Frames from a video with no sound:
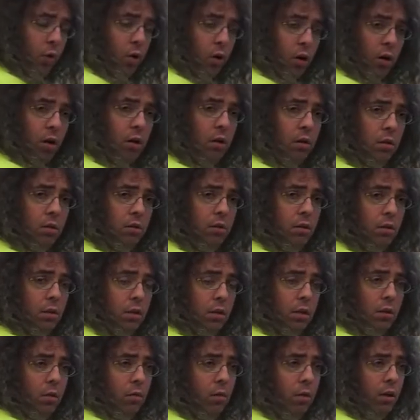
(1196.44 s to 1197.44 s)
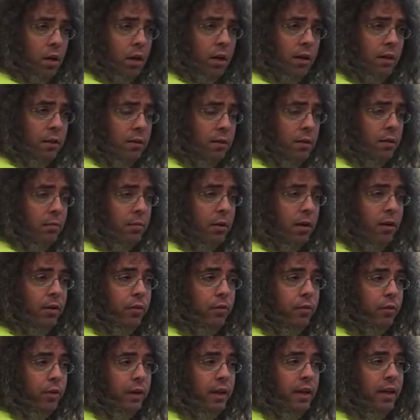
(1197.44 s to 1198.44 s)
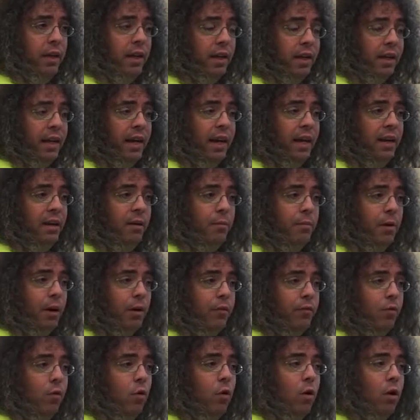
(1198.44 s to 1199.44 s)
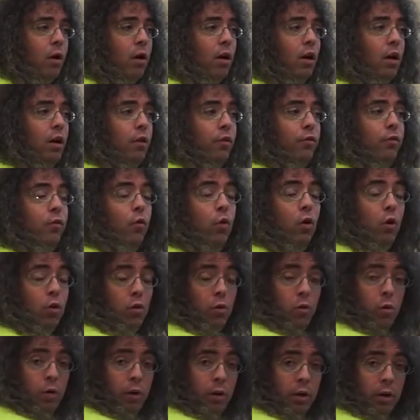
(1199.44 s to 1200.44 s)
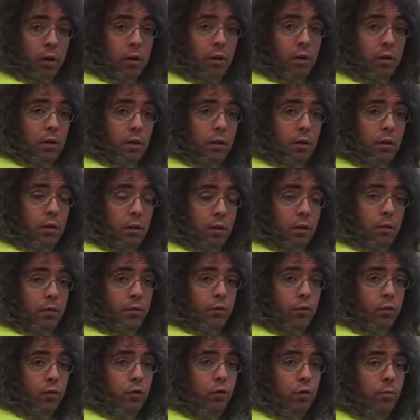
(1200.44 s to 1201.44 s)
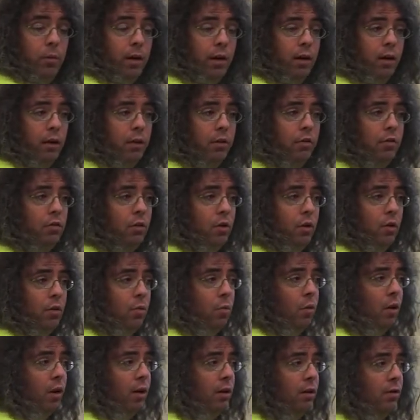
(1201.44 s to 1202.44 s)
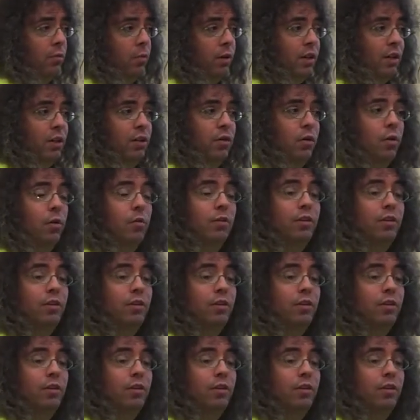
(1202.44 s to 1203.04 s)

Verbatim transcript: 4, 1, bar 3, again in bar 4, 4 chord for 2 bars, 1, we go